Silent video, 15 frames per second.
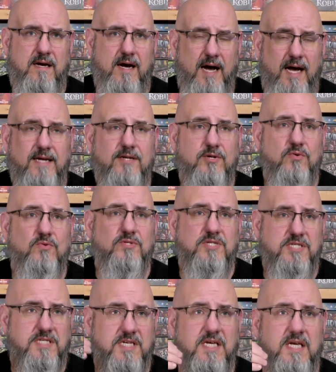don't
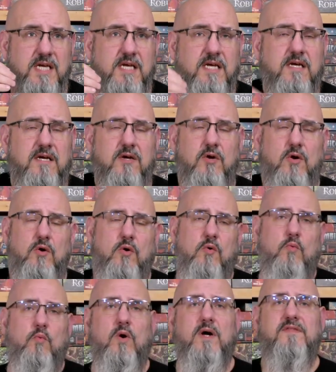see
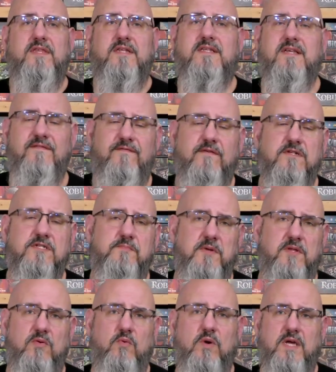what the difference
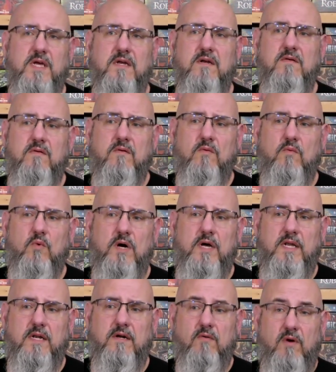between
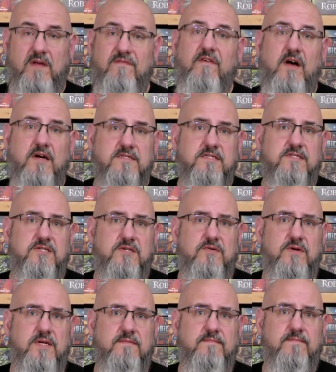what Gray Fox is
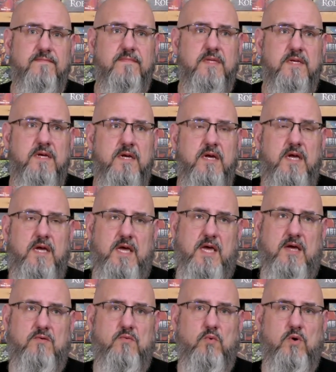doing
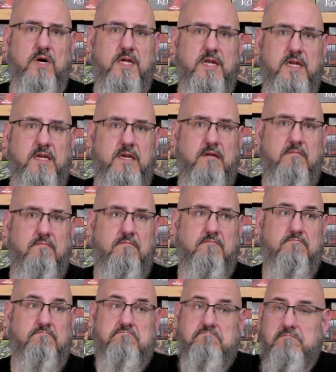and what
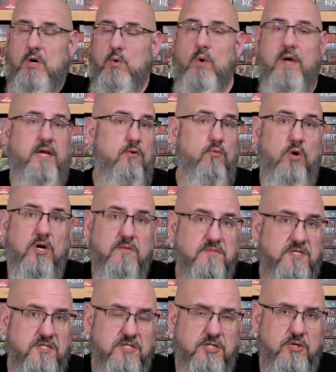Awakened Realms
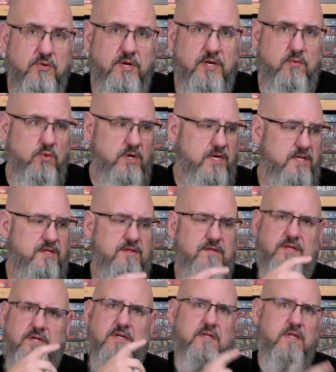is doing with
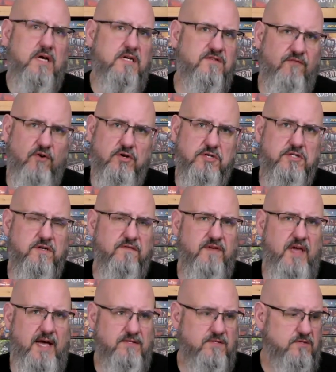the deluxe version of
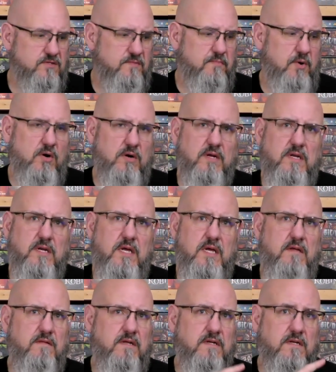Castles of Burgundy
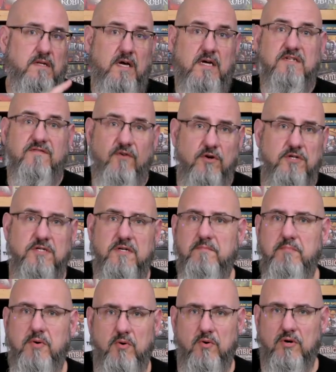and the deluxe version of
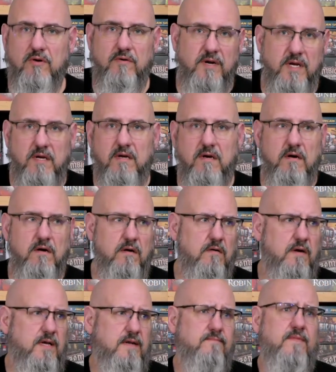Puerto Rico
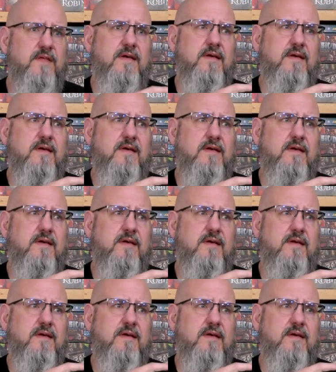and